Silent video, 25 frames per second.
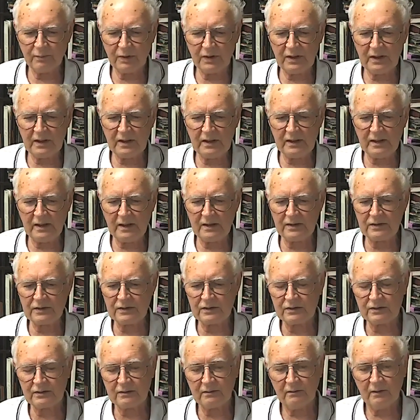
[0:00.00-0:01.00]
P,
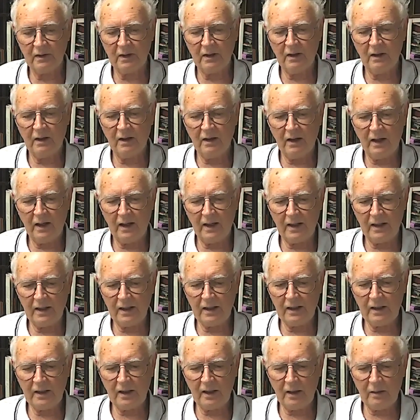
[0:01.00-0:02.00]
S,
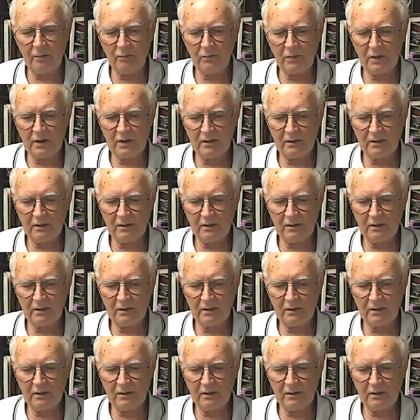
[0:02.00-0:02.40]
A, M,